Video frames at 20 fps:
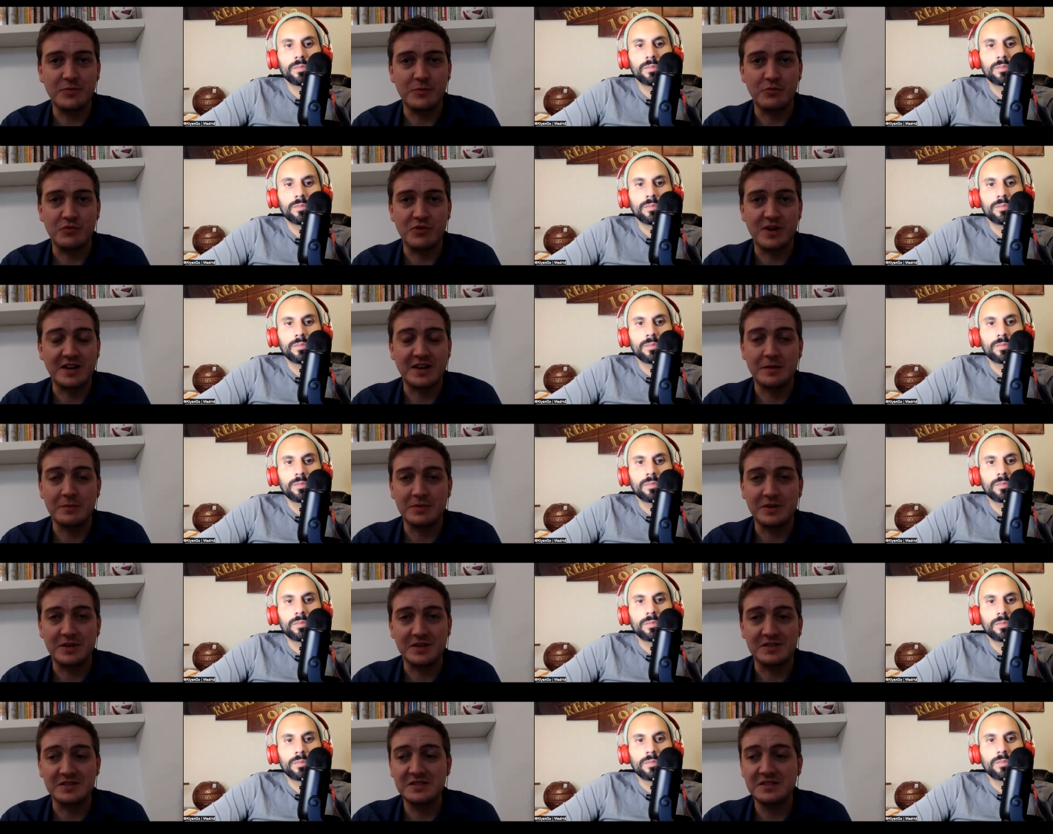Speaker 1: from Braga
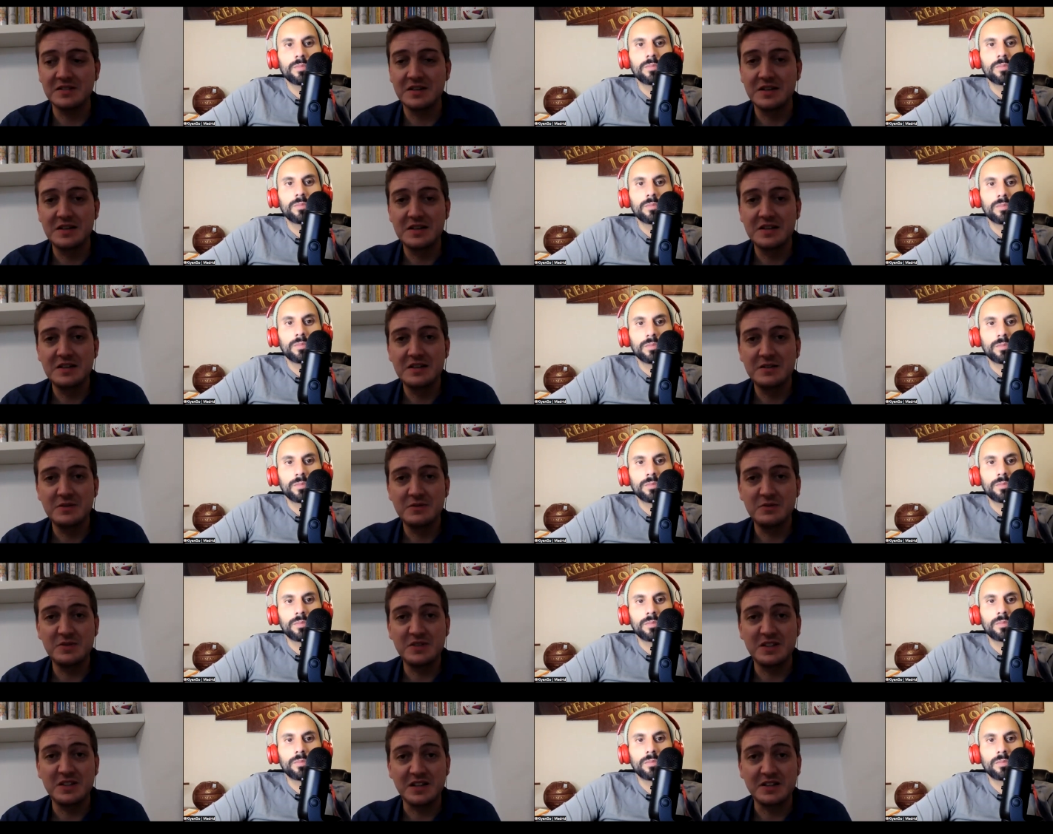because it
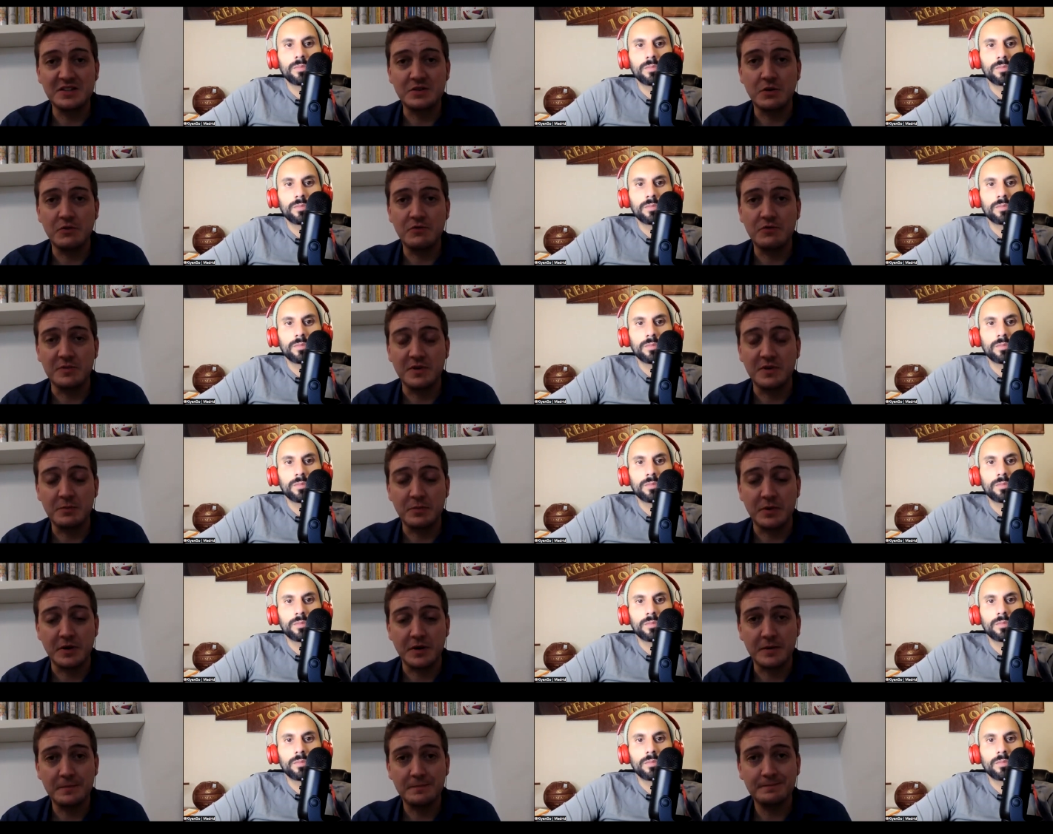was a nice goal from their
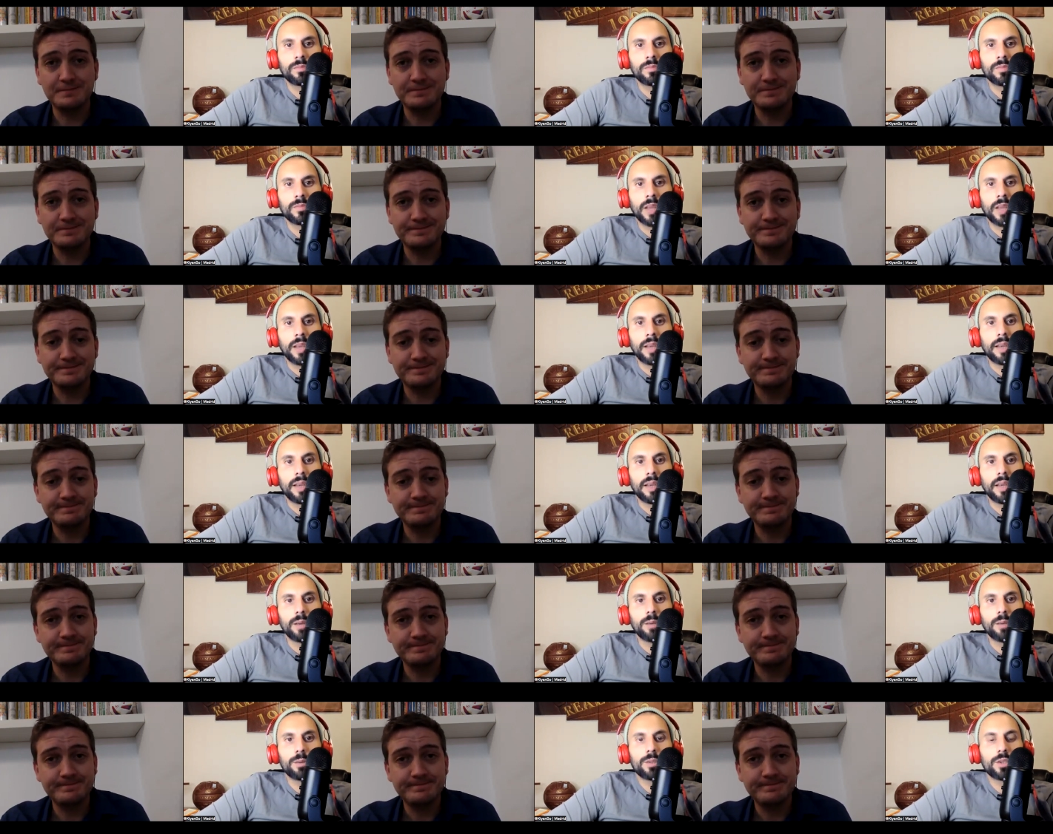part.
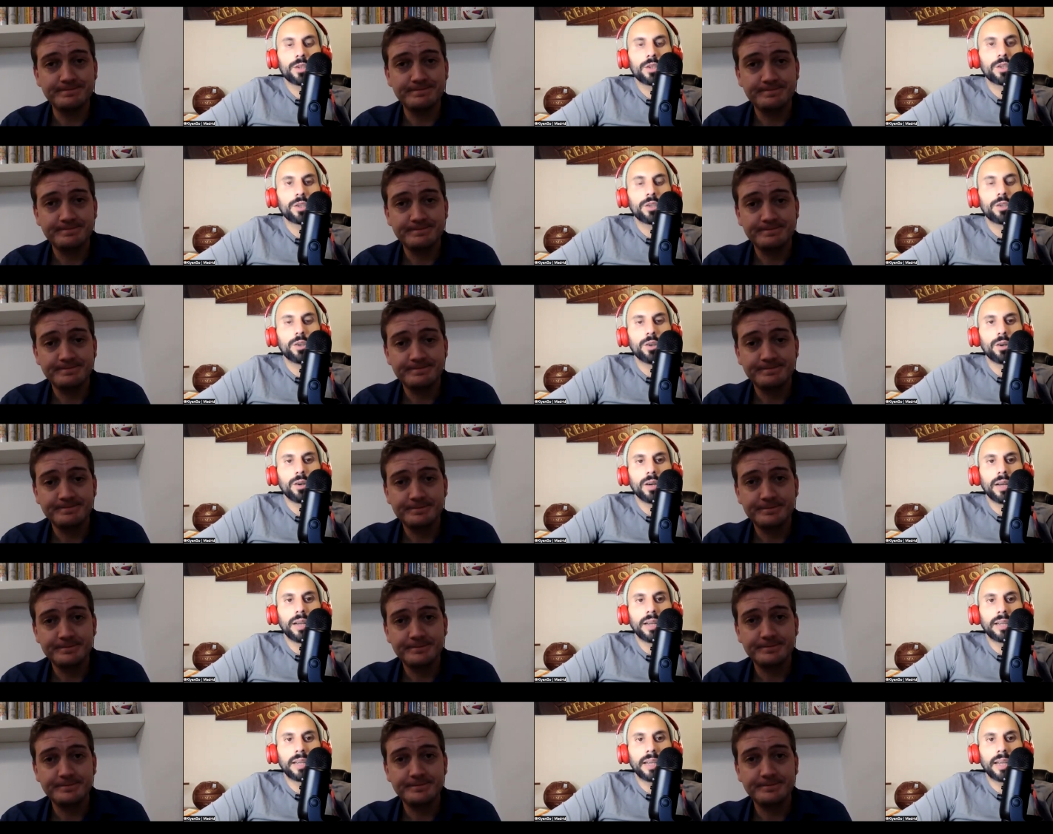
Speaker 2: It was a good
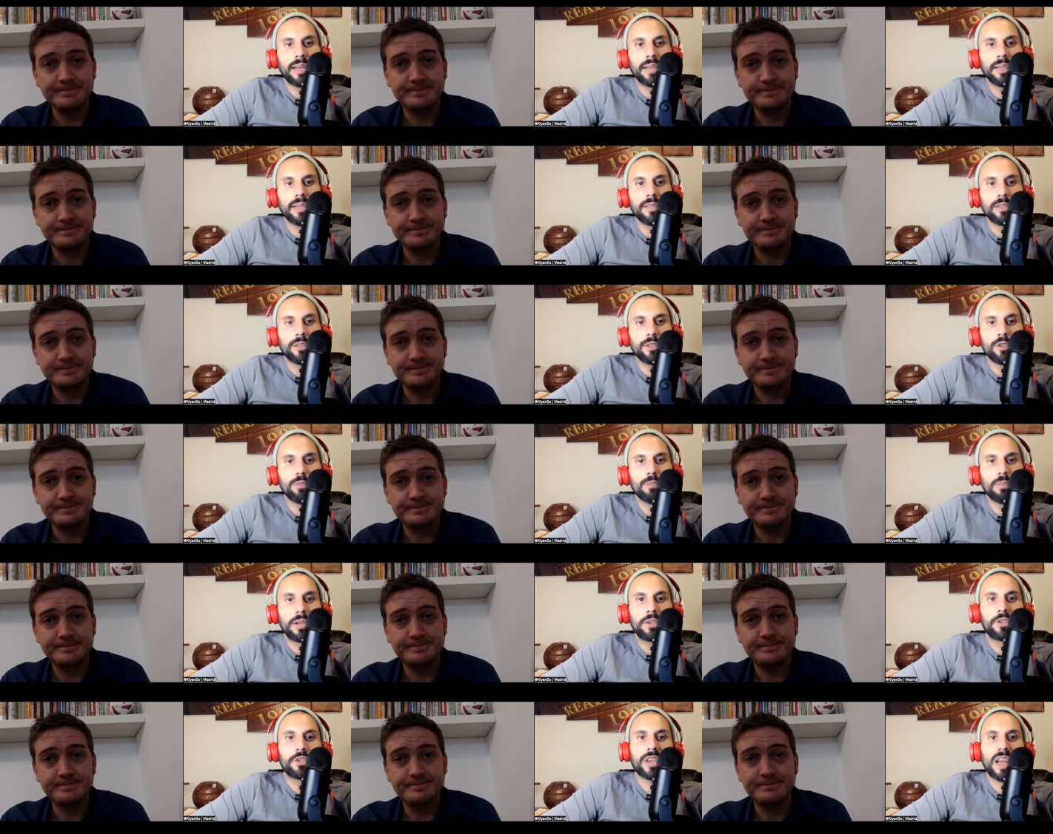goal, and and you
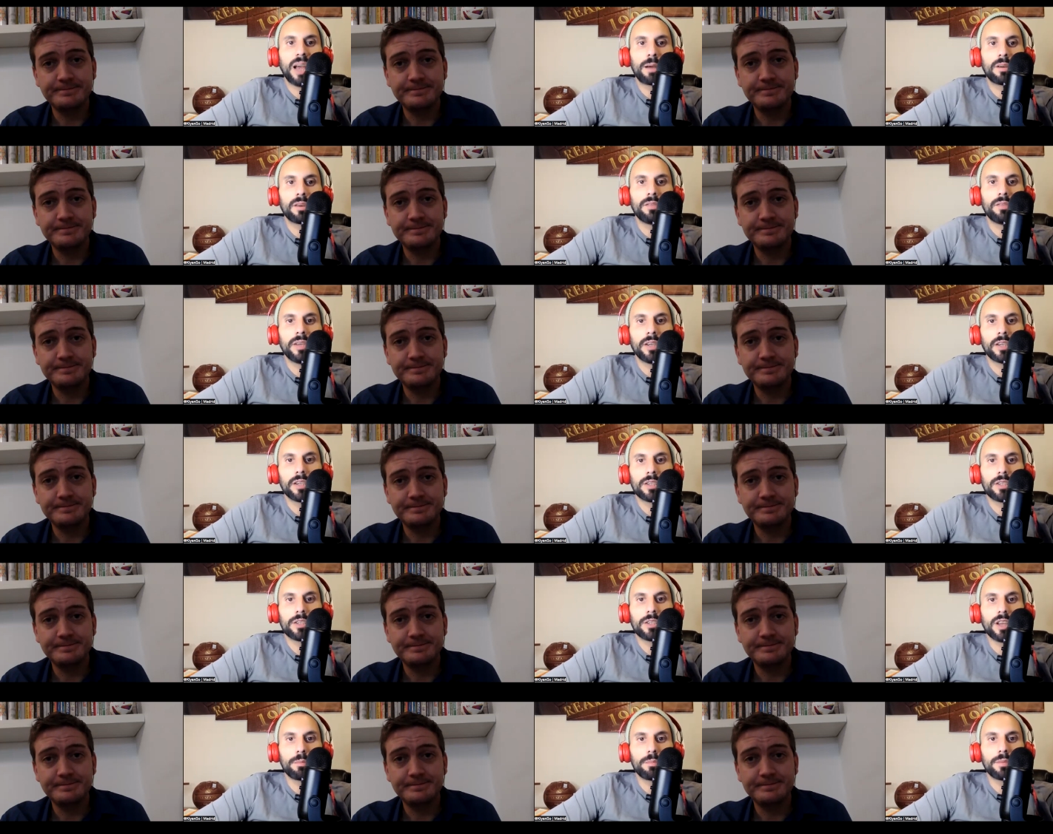mentioned Camavinga
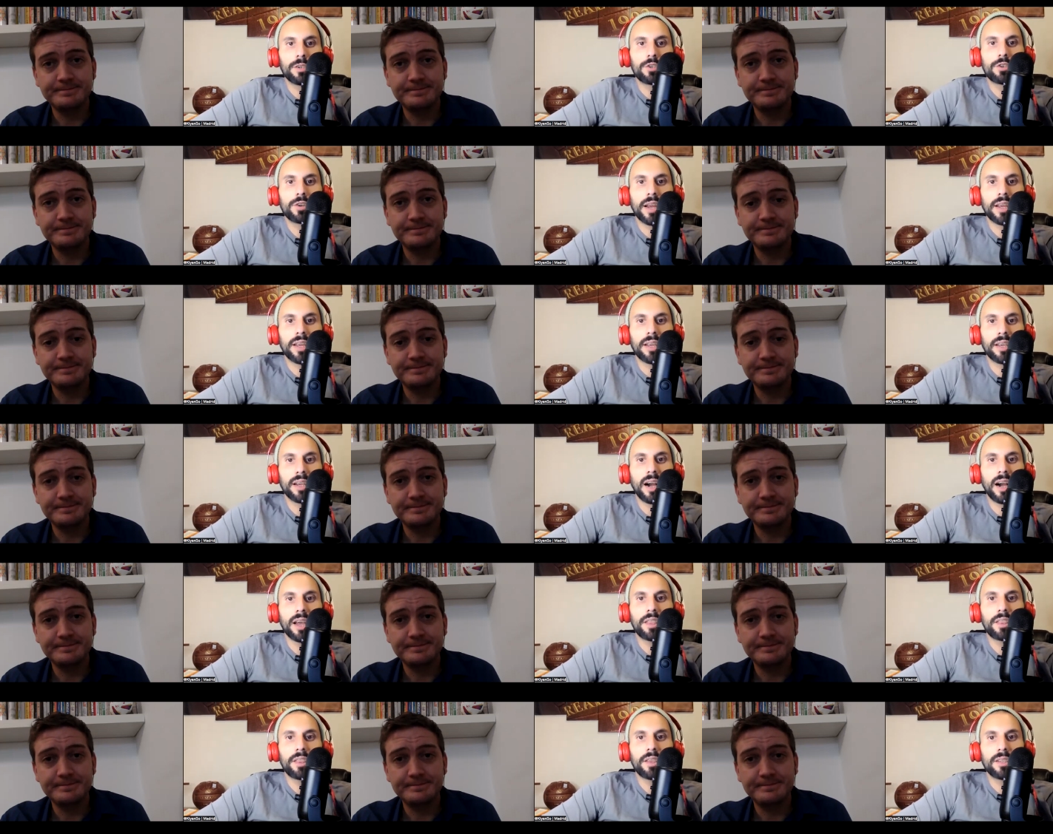stopping tracking.
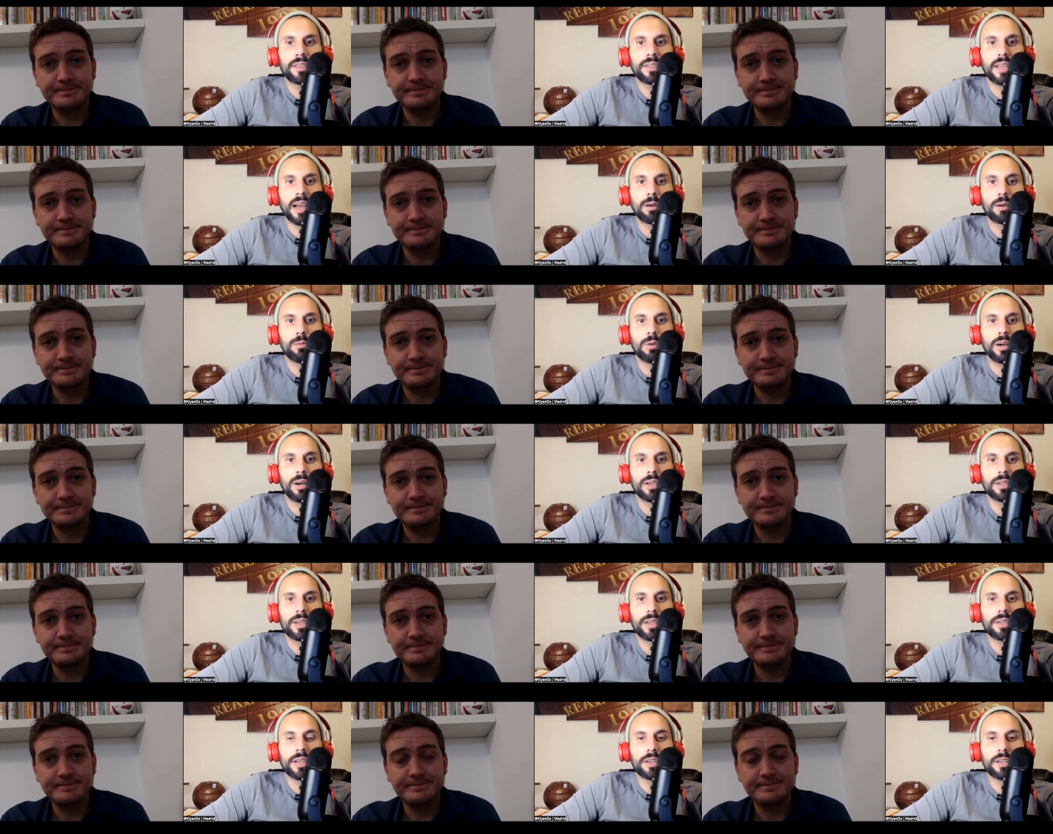I thought that
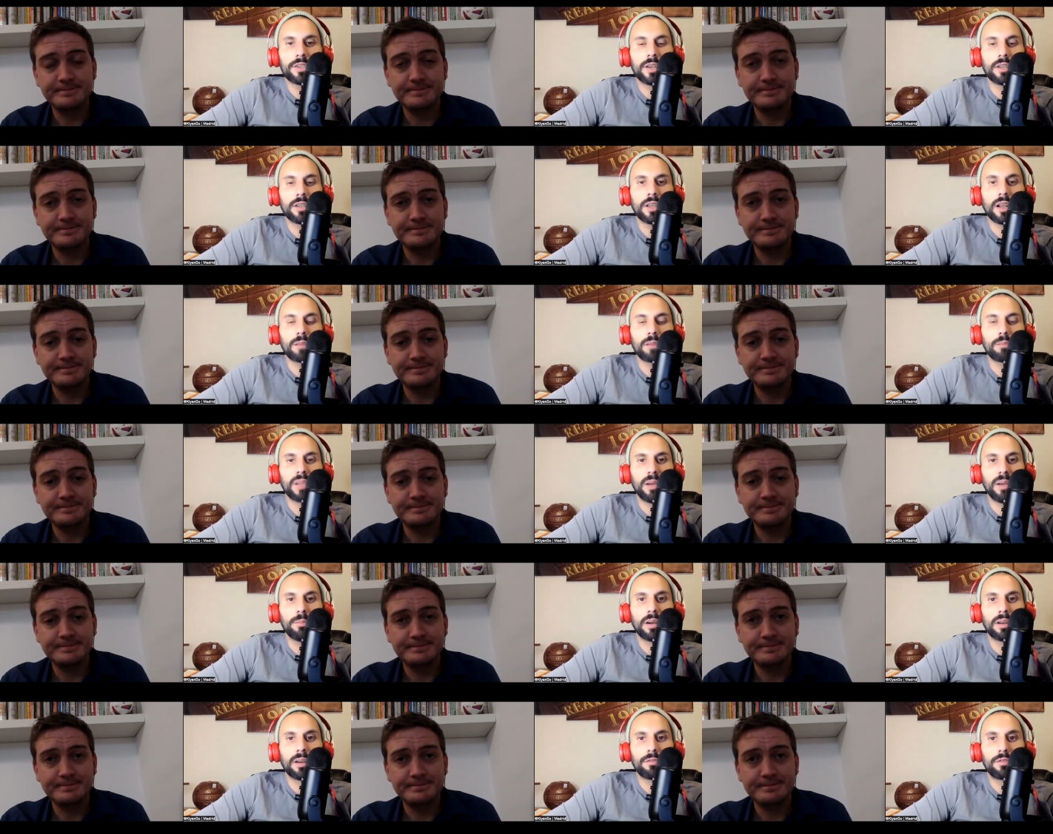was because I saw a lot of
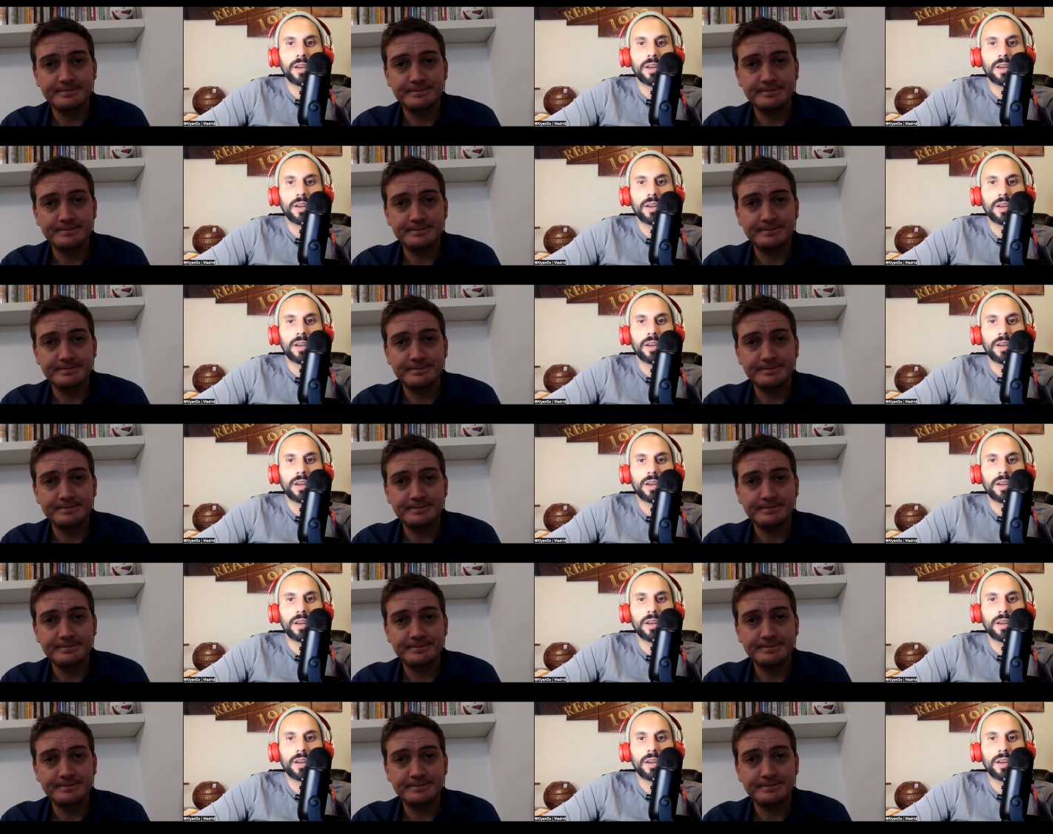blame on